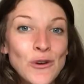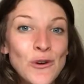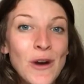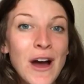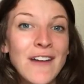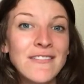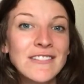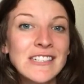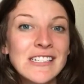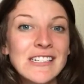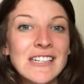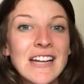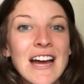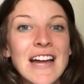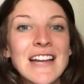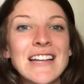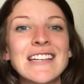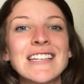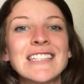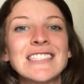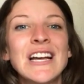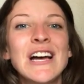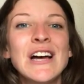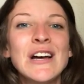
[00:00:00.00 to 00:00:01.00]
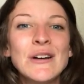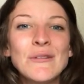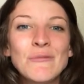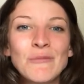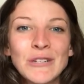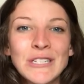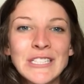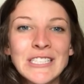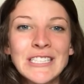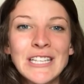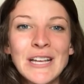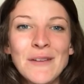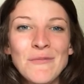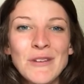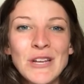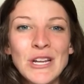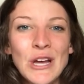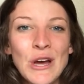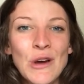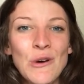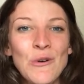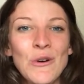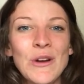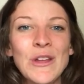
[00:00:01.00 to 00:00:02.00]
you have tinnitus, please let me
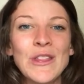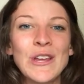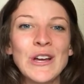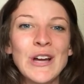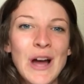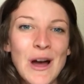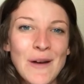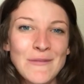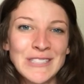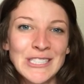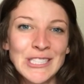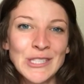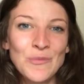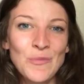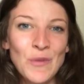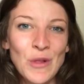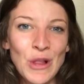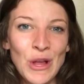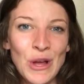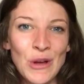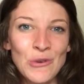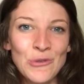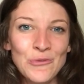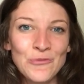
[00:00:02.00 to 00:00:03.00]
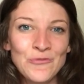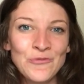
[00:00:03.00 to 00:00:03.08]
know in the comments below